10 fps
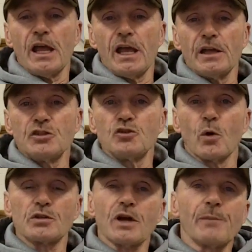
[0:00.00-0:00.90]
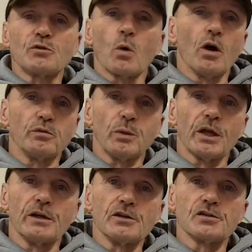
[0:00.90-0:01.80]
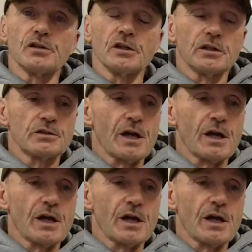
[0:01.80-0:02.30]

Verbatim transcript: and it's your top 12 players, uh,